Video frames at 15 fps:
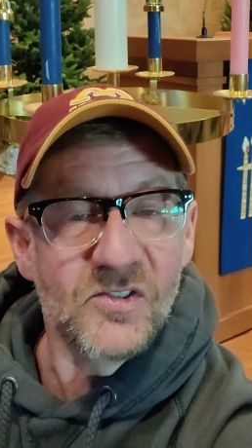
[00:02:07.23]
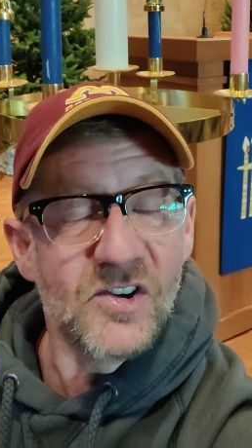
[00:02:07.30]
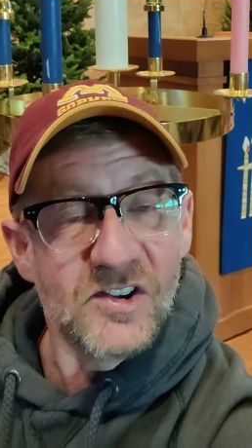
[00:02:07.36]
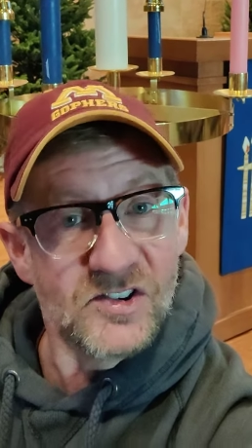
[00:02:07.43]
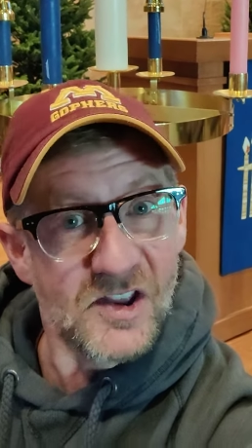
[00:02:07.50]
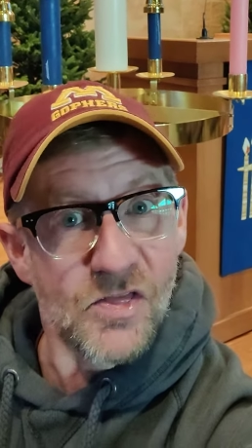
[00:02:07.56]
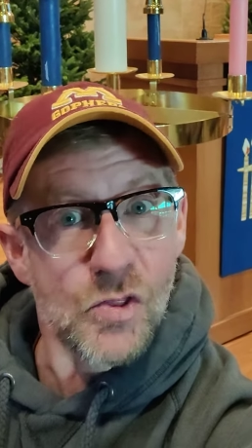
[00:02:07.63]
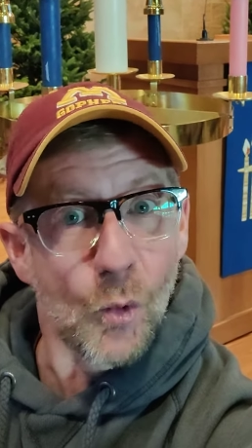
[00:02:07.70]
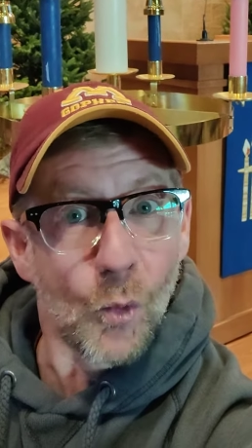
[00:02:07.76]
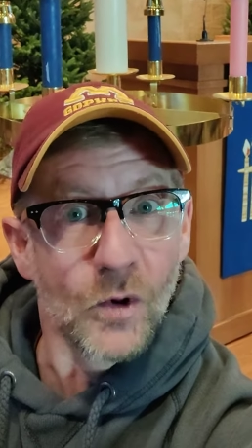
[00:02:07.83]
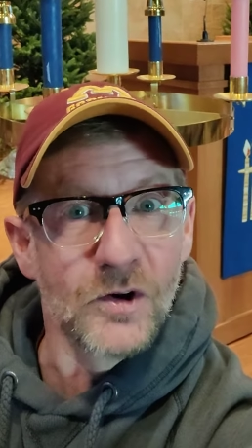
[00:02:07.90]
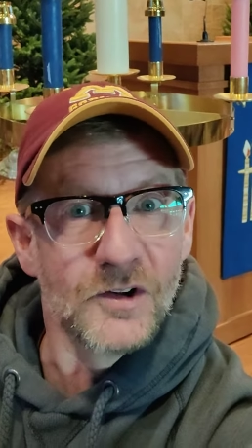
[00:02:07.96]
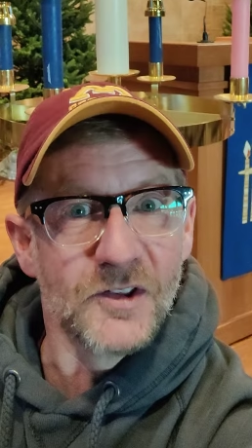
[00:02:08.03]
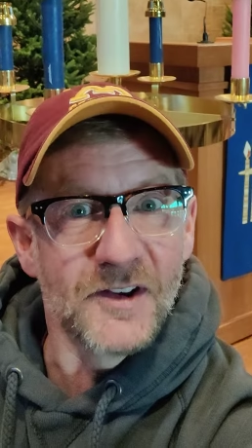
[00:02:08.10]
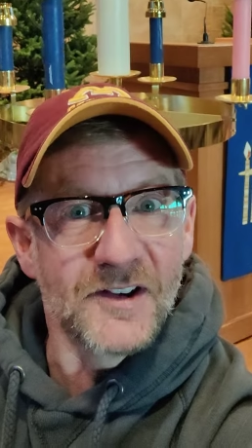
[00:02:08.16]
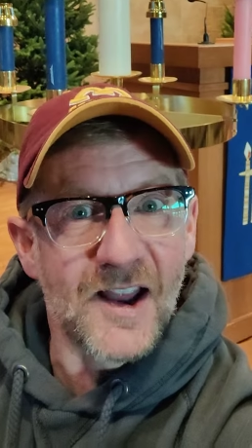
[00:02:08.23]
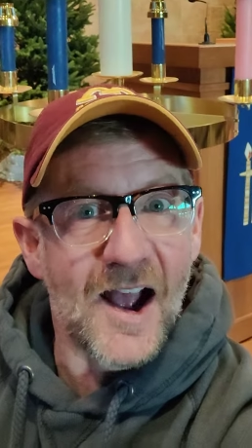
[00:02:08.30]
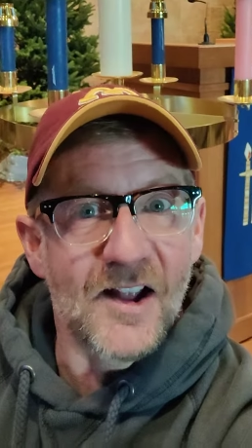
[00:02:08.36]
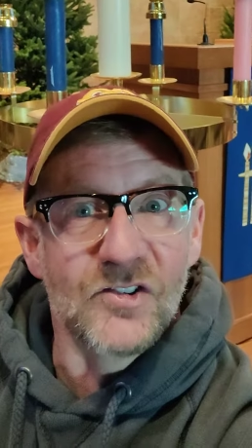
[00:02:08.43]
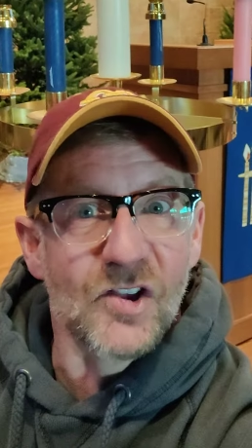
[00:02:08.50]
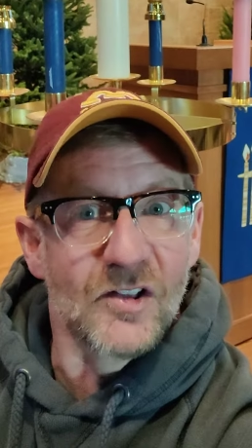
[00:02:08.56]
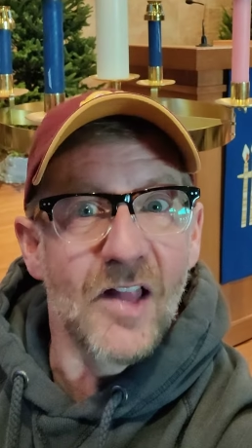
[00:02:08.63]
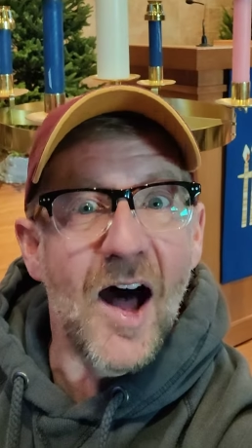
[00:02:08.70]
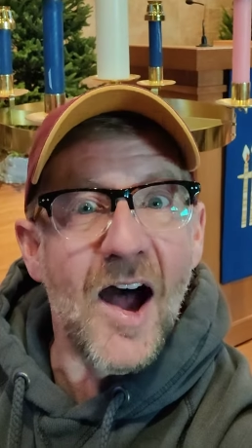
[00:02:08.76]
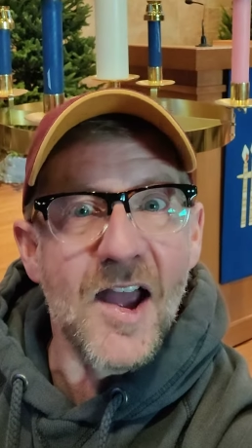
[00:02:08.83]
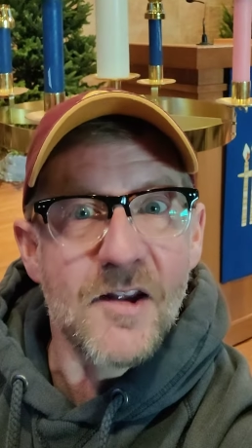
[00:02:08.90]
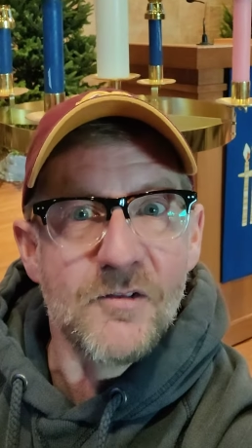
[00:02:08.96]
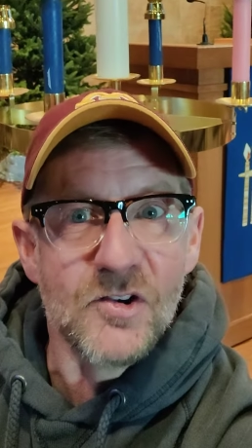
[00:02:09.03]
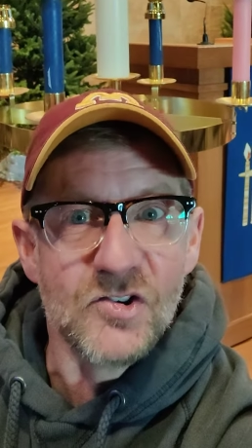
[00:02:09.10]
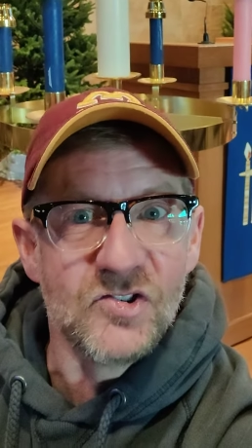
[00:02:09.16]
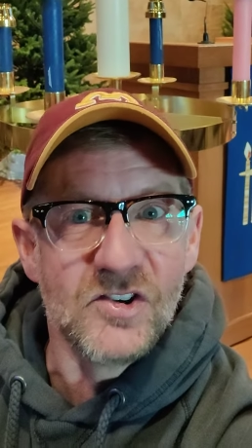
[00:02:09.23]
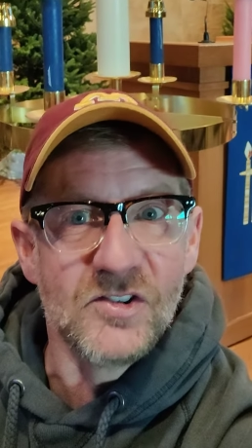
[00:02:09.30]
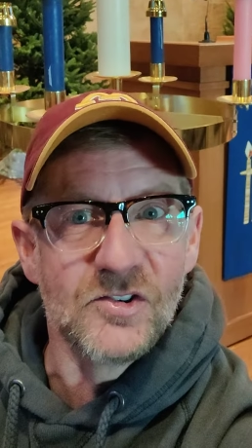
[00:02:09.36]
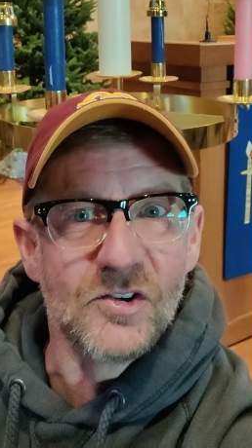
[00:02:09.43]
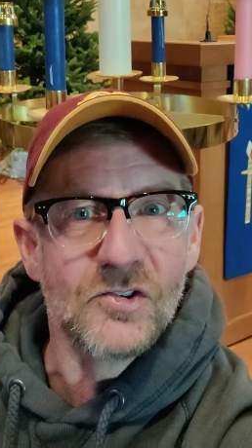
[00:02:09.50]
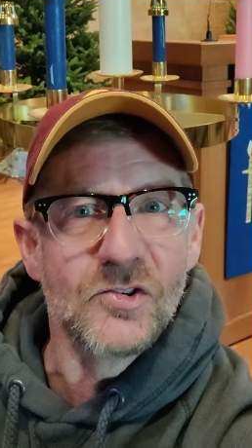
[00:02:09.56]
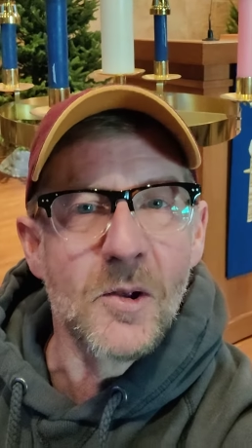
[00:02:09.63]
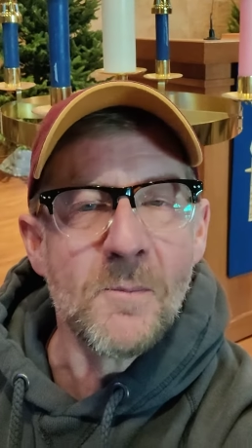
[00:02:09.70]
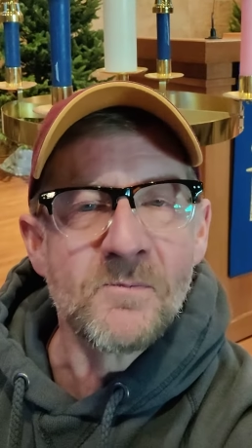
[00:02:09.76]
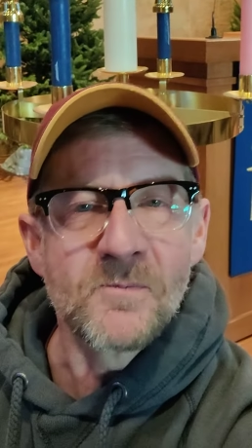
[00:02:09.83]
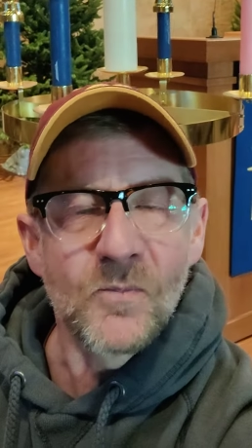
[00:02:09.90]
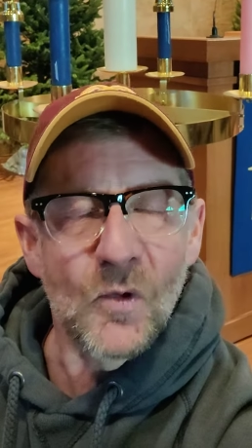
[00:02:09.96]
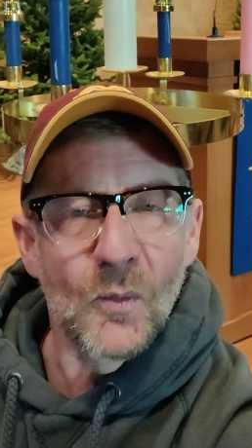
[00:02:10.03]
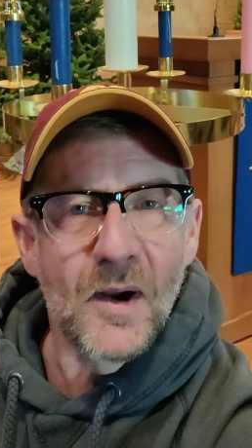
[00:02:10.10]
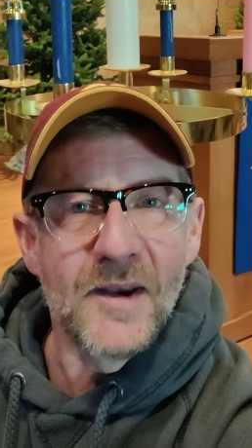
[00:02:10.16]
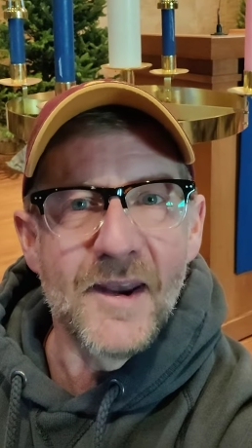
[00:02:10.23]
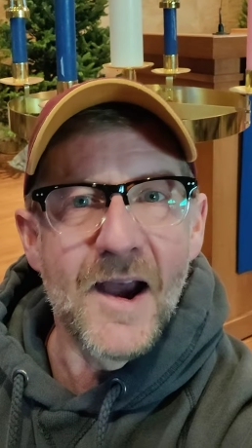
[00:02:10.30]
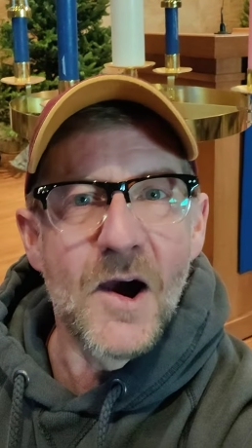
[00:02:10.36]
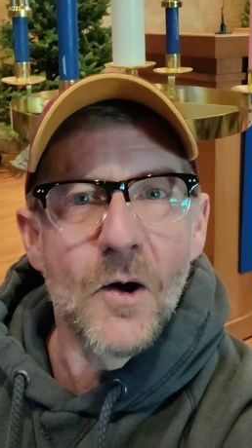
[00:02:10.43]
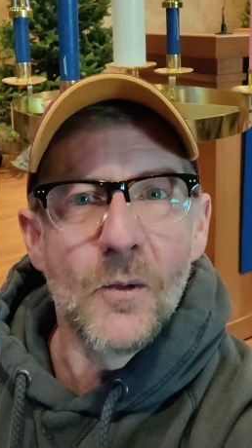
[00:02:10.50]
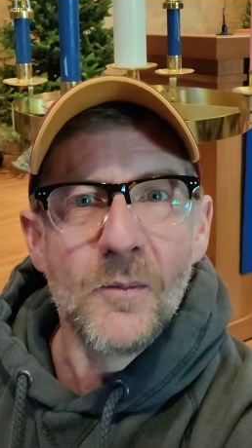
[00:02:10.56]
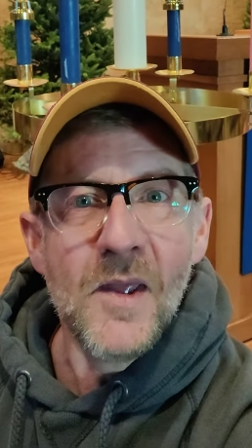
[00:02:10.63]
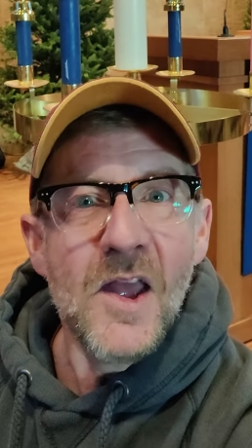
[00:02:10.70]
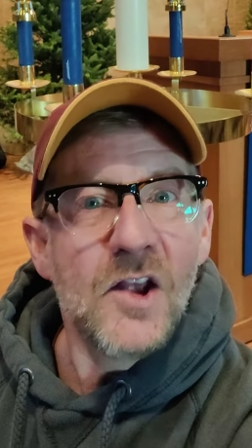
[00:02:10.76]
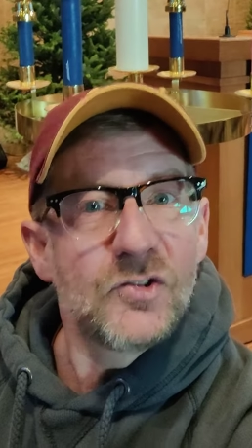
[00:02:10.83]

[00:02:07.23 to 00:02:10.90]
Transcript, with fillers: He's in the world and God's alive in Jesus right now.